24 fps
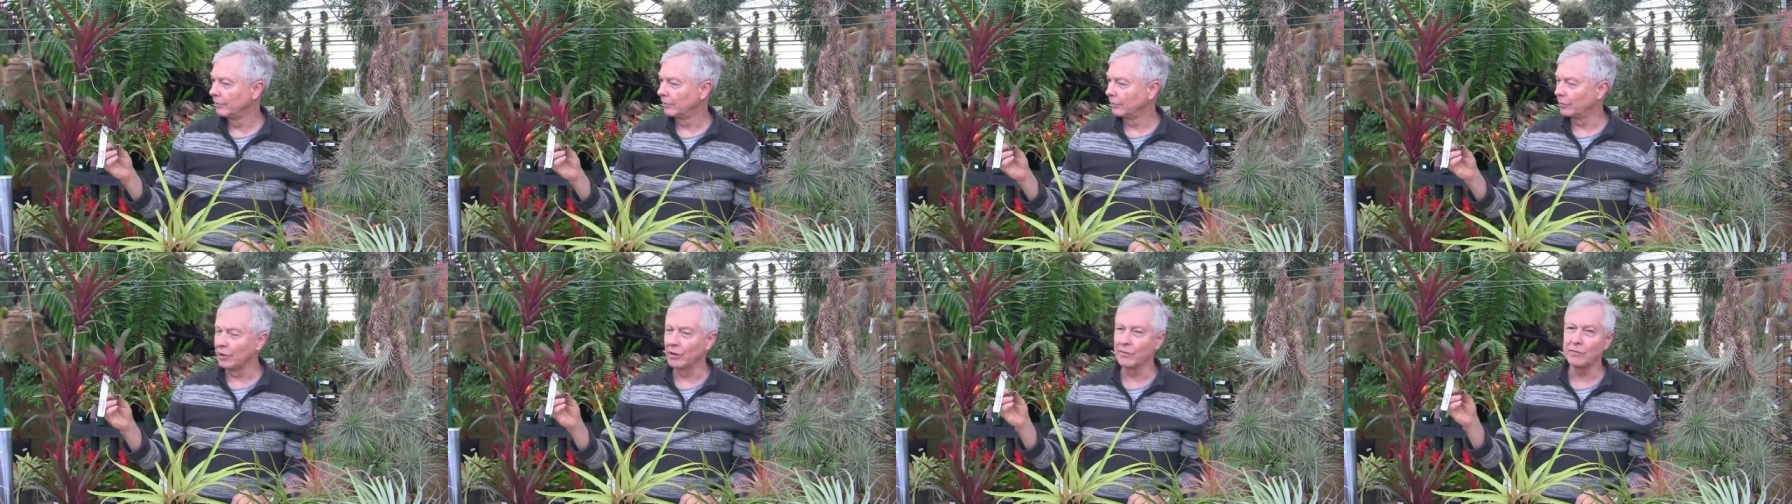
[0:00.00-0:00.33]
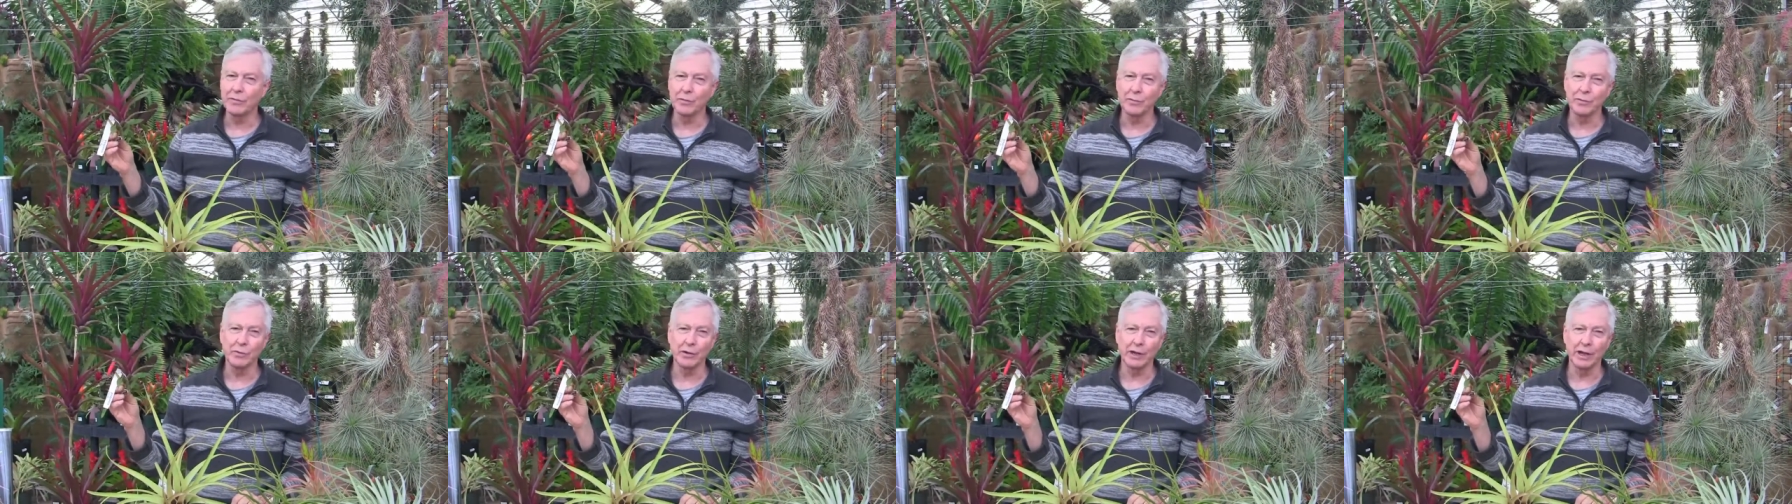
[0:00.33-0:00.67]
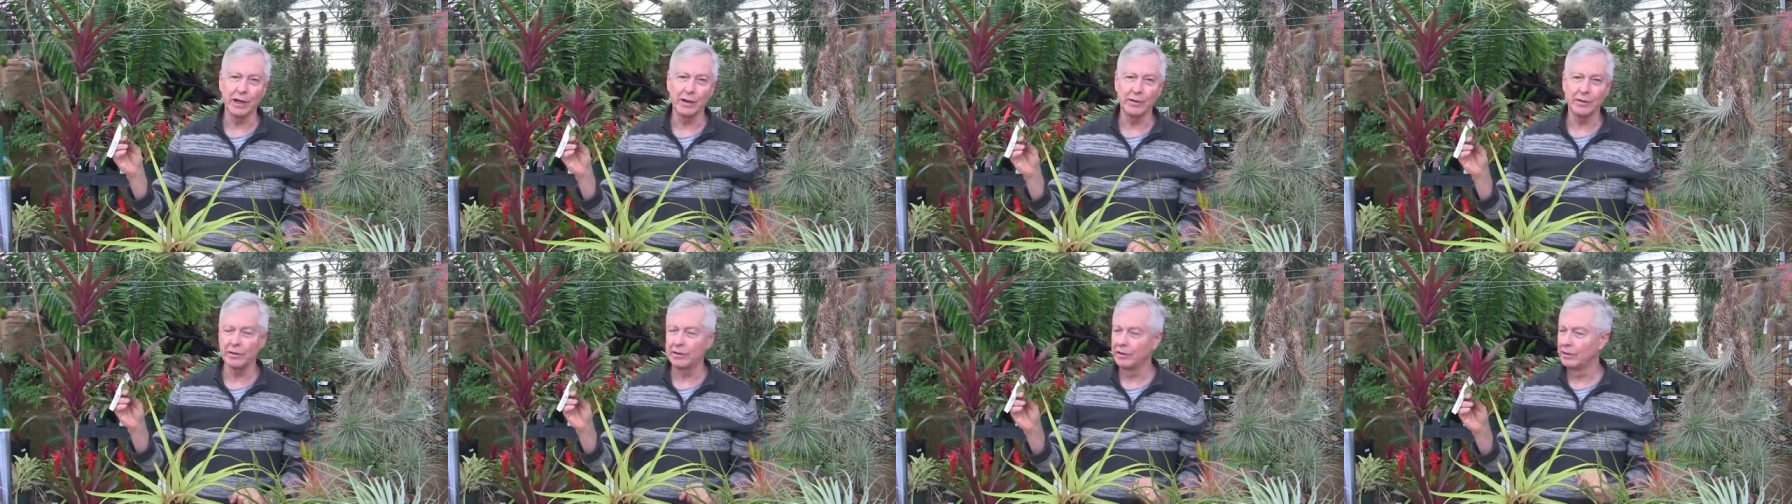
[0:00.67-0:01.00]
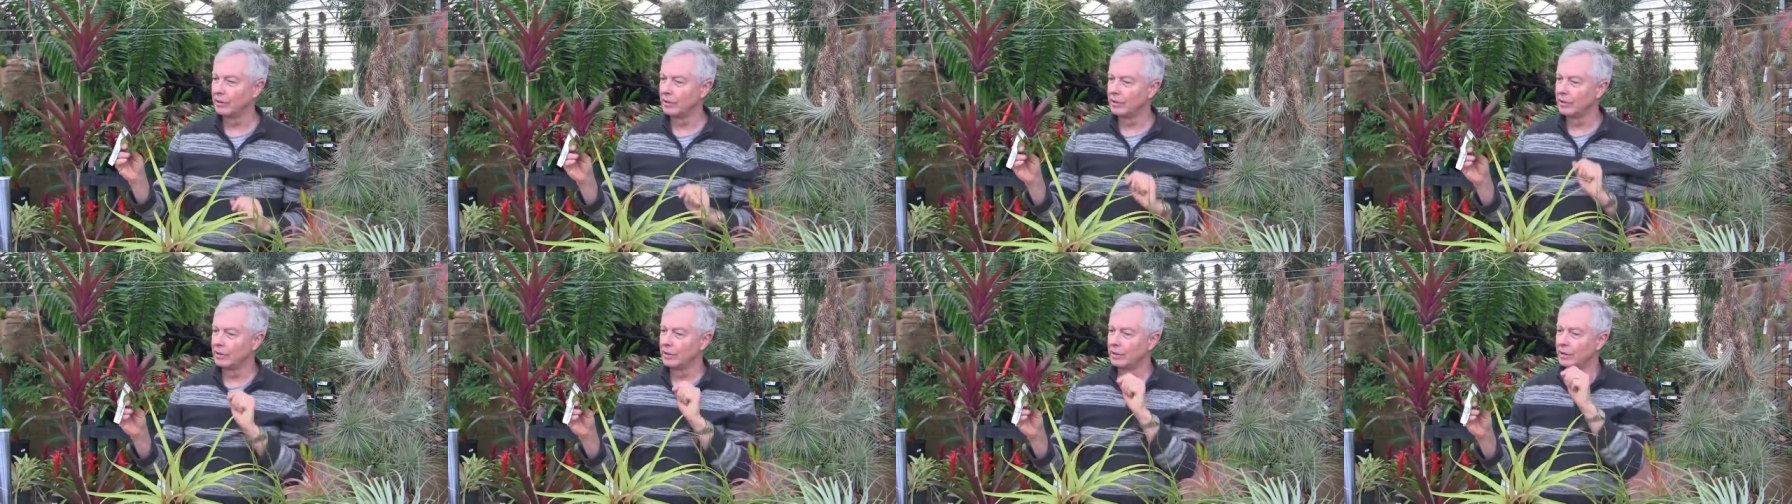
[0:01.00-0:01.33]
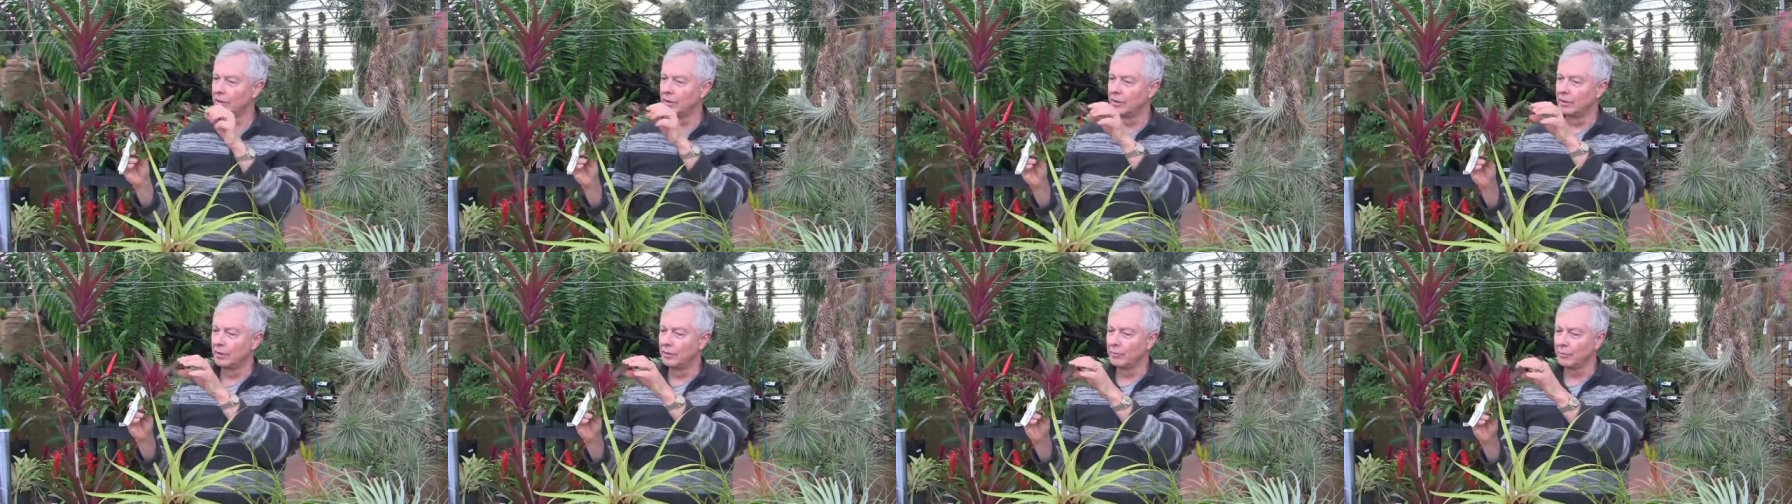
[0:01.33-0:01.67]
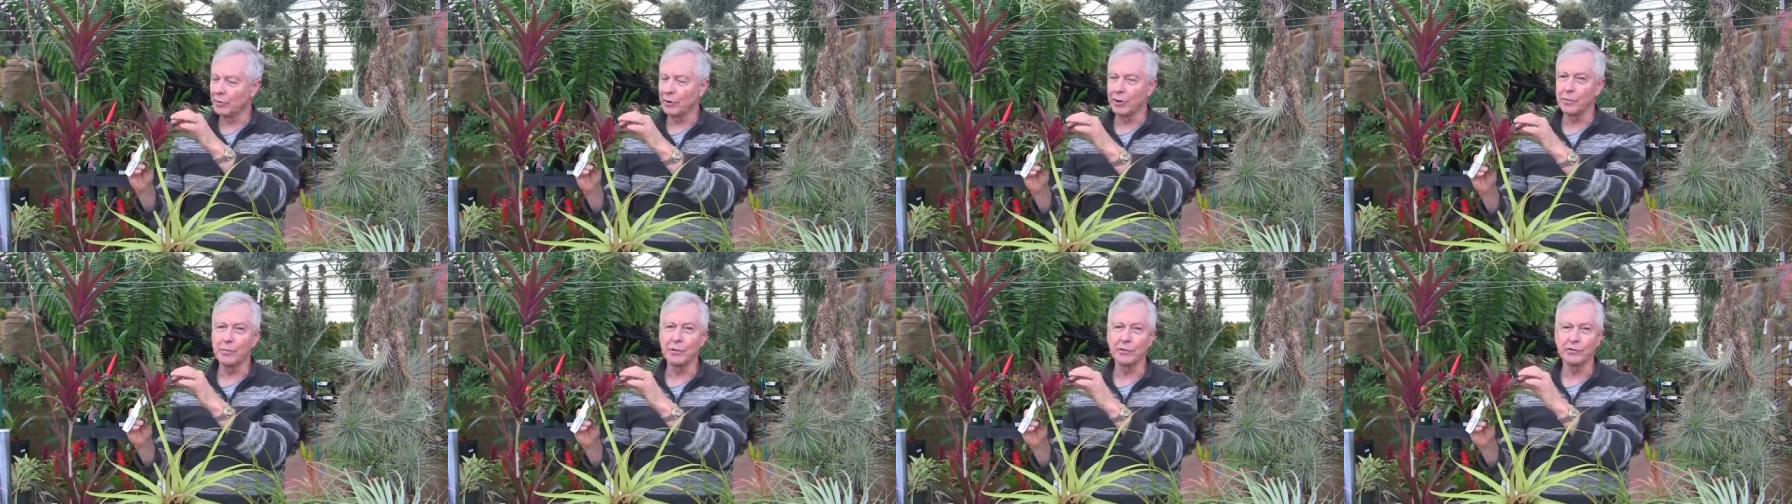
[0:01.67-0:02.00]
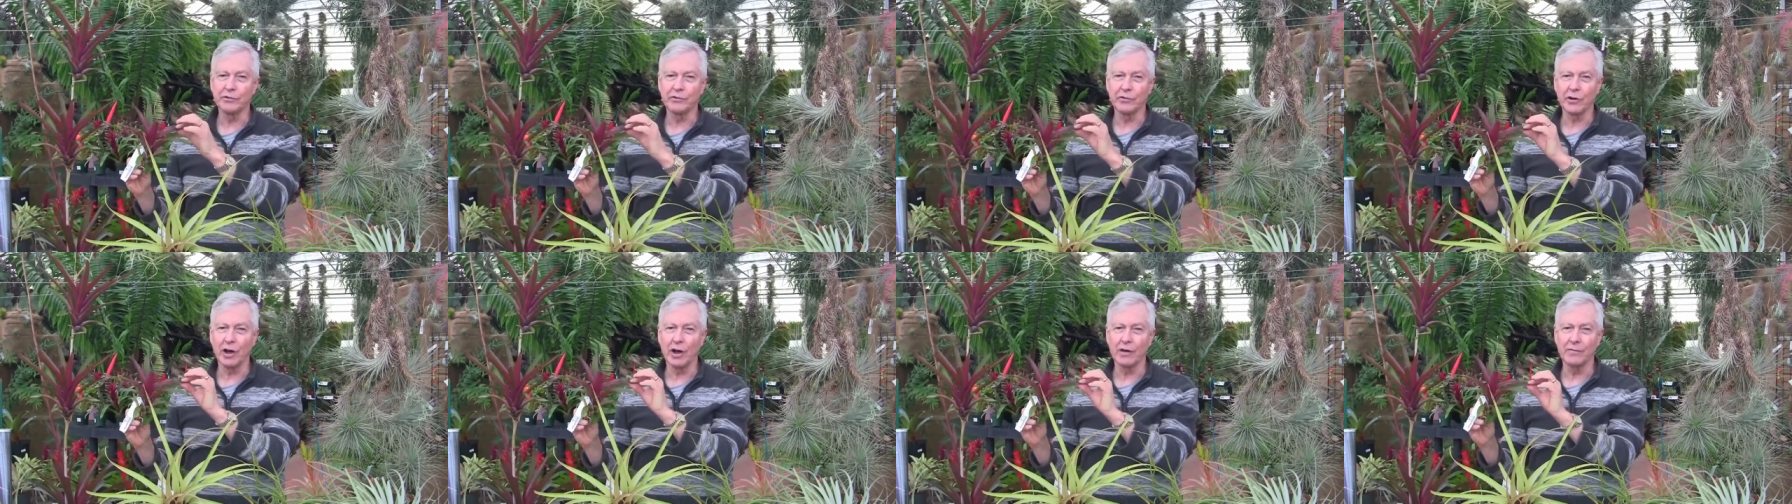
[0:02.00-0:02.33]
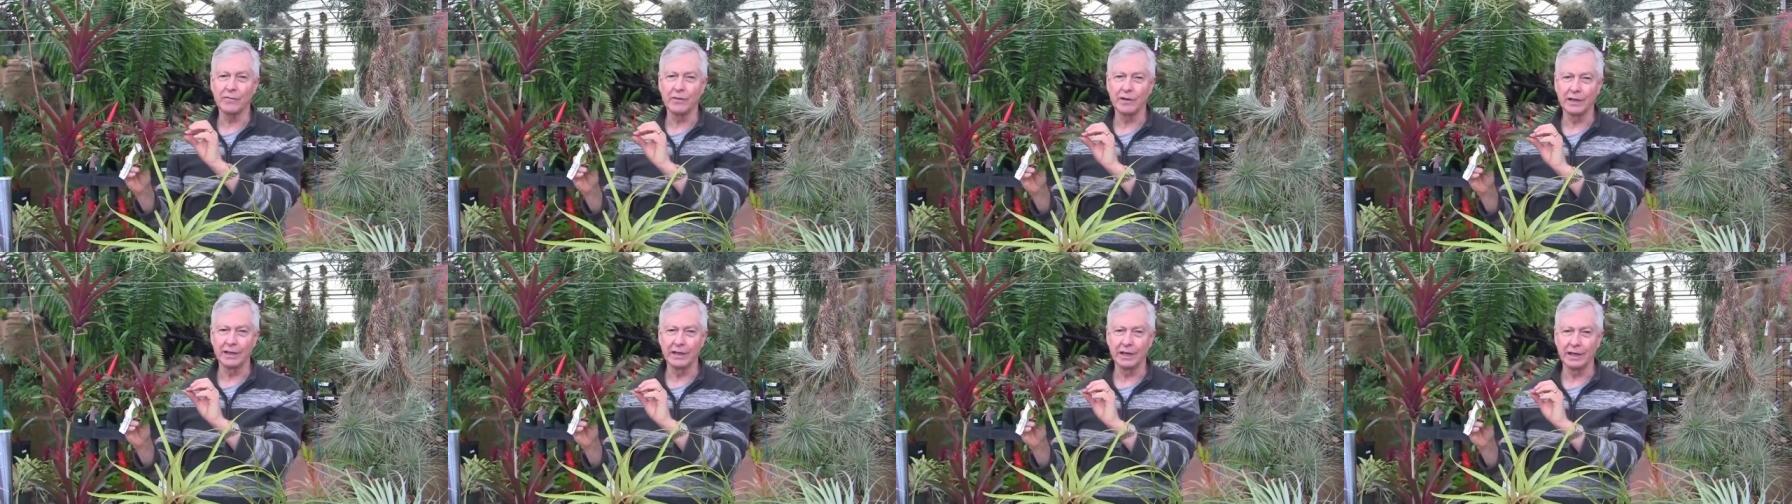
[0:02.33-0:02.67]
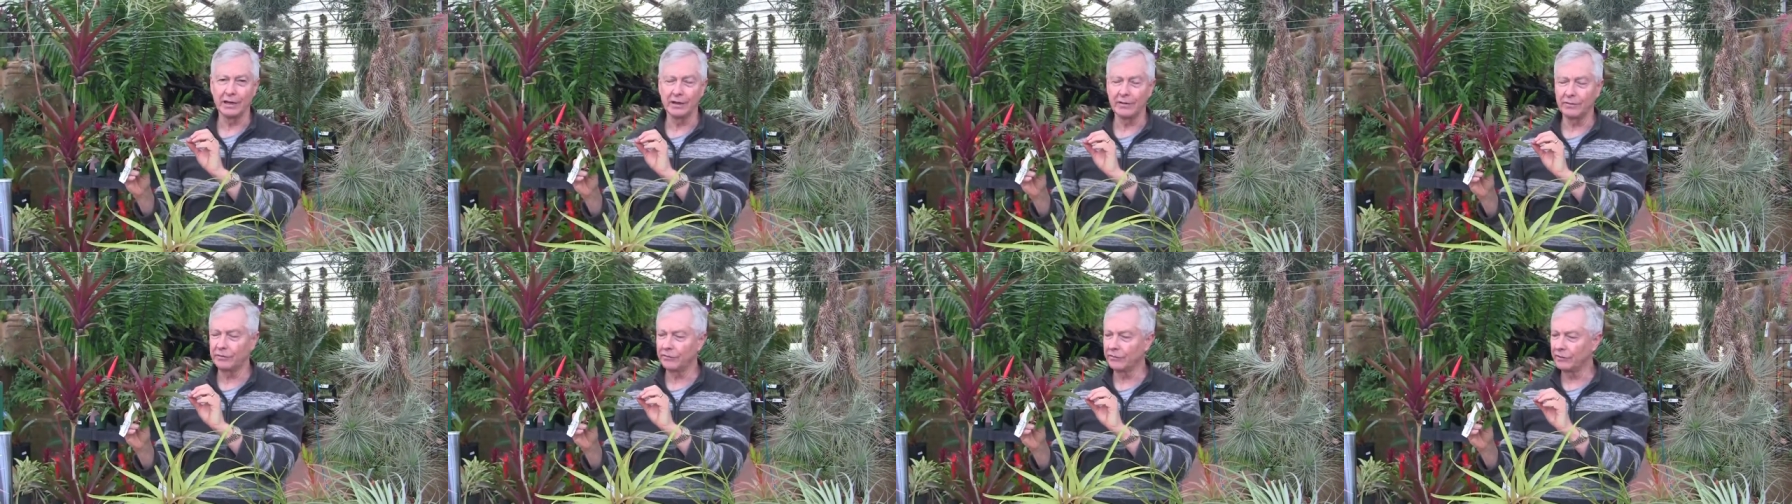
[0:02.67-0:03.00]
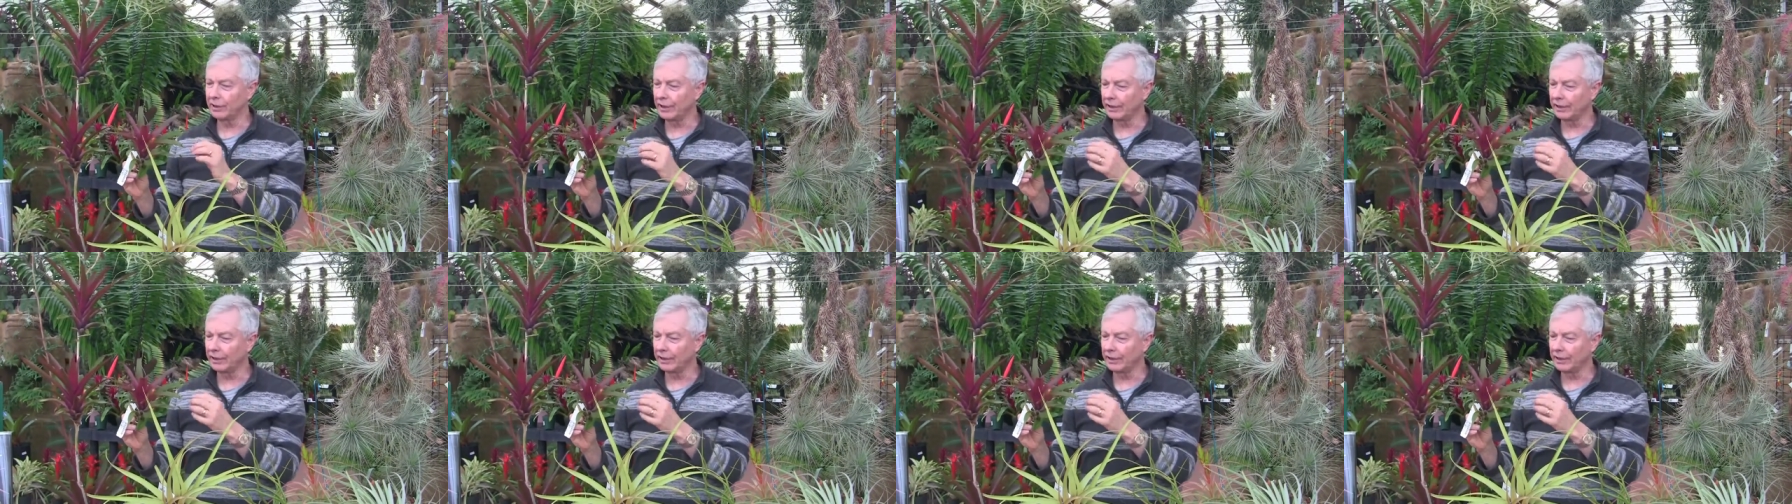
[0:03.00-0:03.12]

Beautiful plant, purple soft leaves.